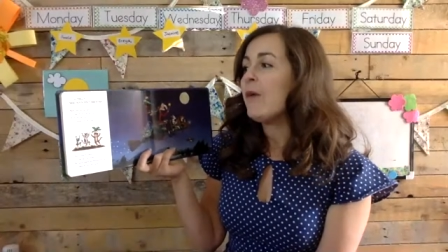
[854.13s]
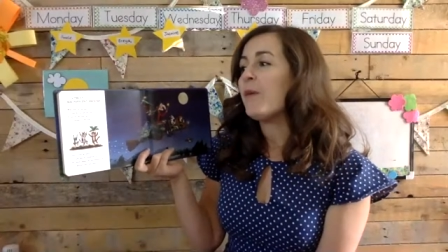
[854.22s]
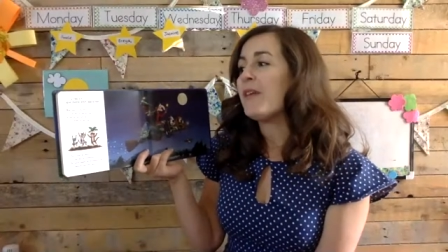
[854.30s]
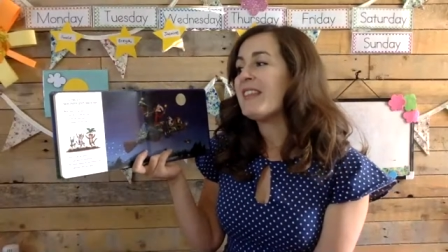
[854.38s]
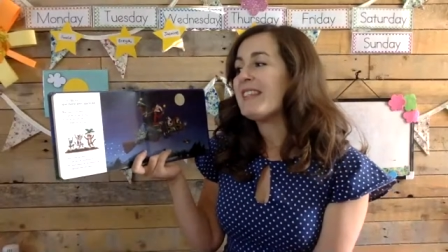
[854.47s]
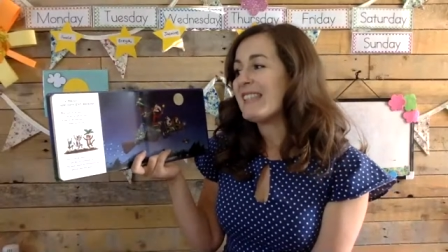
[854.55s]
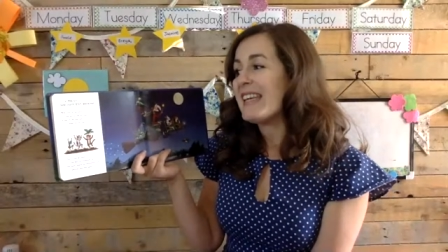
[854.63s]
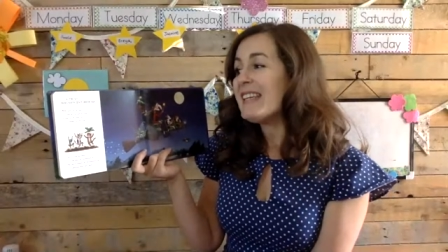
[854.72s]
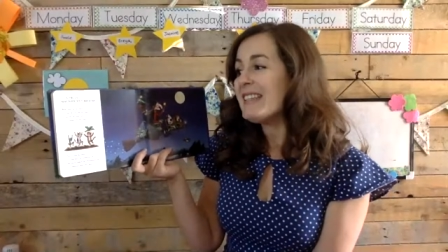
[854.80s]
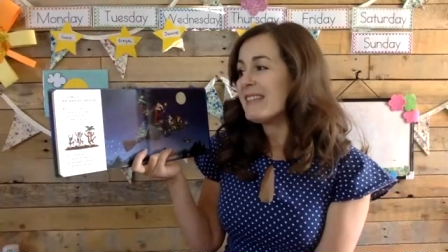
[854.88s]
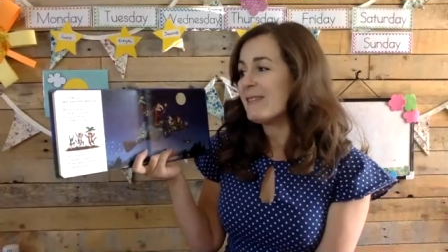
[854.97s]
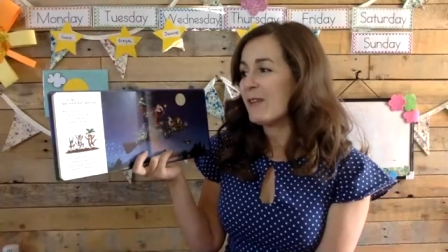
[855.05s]
with
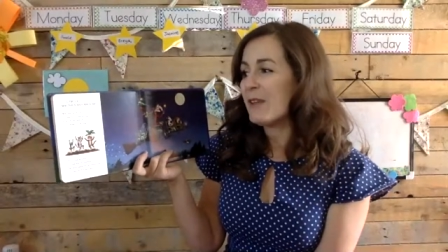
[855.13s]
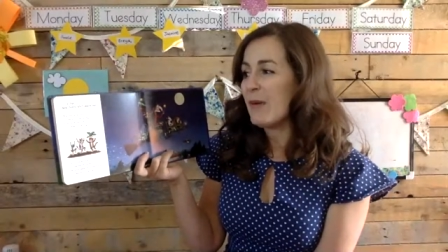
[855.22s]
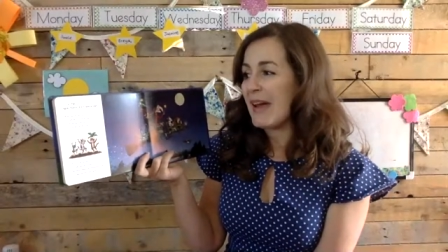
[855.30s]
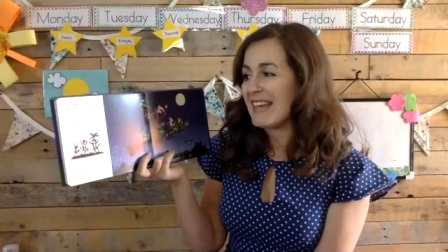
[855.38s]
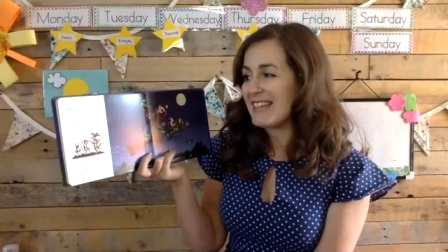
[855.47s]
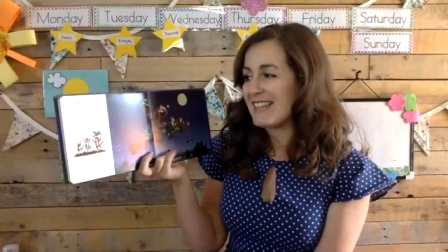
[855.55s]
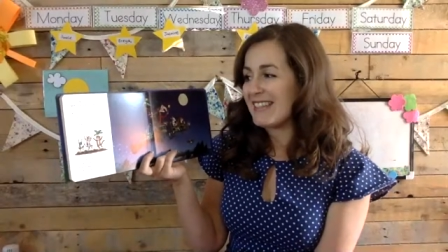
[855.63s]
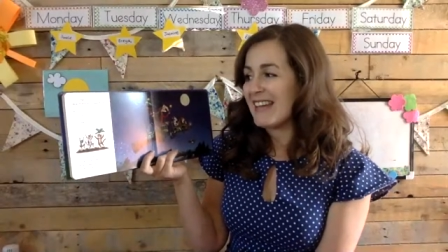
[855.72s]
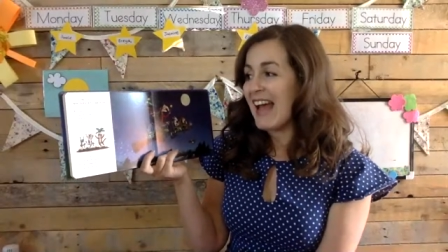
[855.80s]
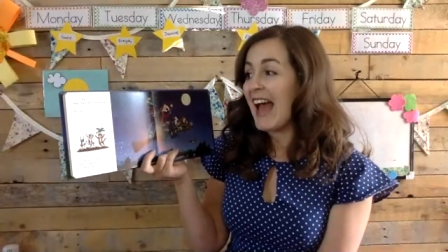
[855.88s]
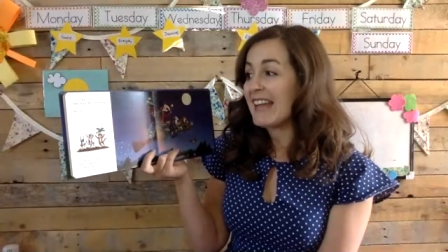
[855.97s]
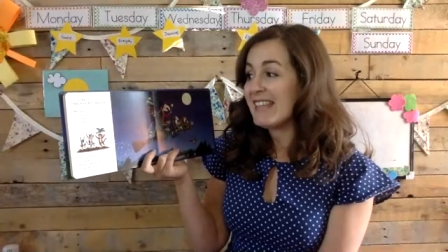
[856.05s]
seats for the witch
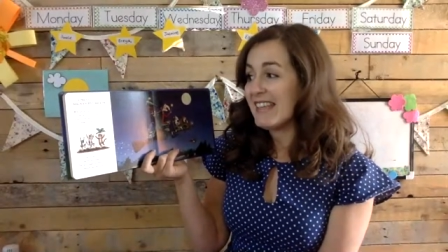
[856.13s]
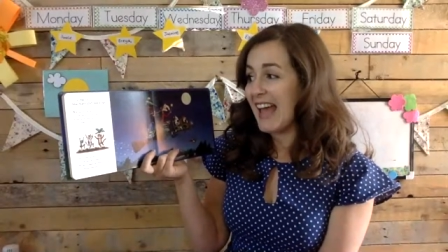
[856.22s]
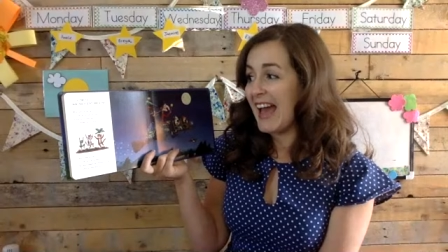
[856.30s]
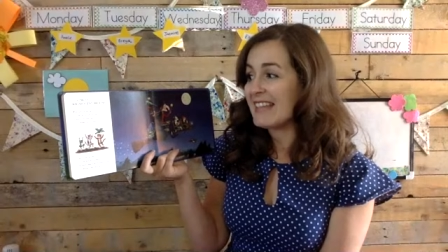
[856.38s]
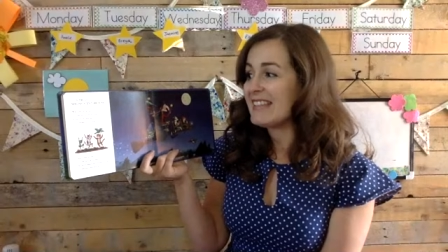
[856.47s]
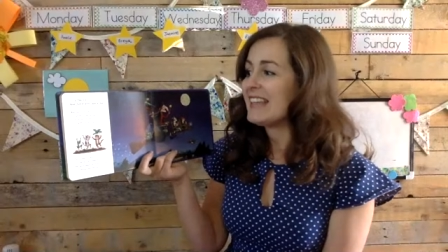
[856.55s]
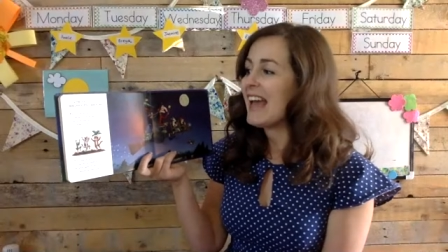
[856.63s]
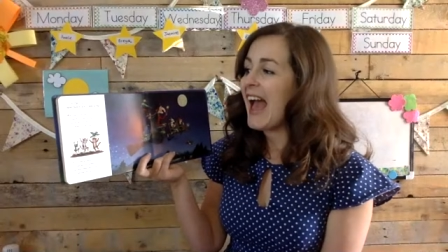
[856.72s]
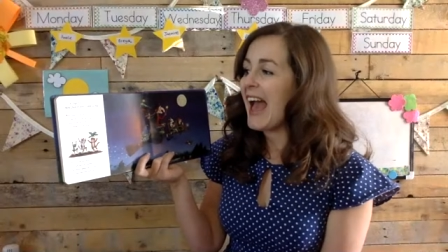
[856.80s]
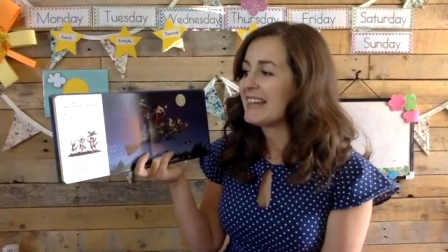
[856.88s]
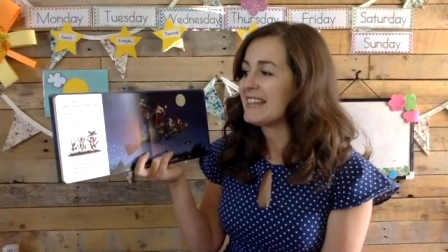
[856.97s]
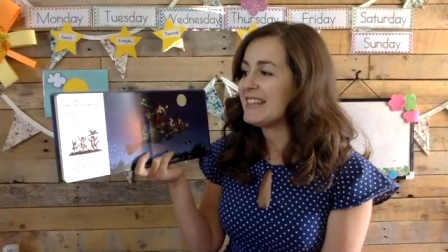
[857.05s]
and the cat
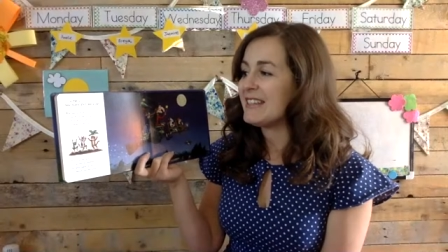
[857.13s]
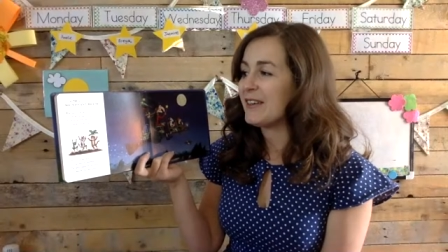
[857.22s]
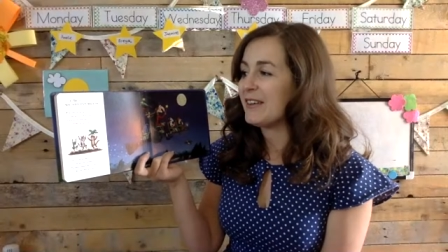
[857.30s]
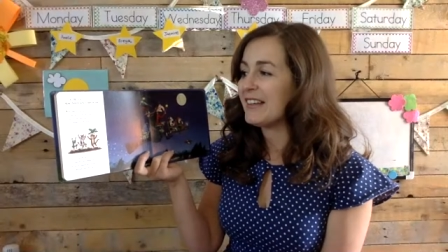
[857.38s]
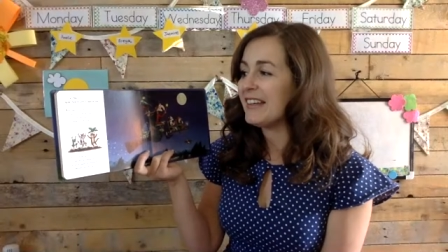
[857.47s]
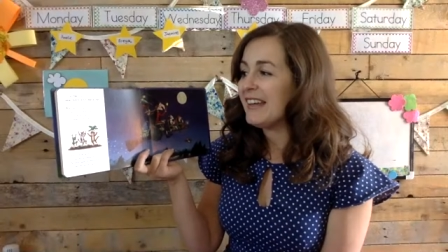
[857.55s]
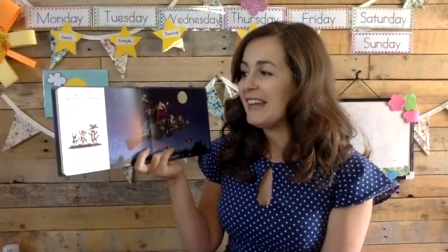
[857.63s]
and the dog,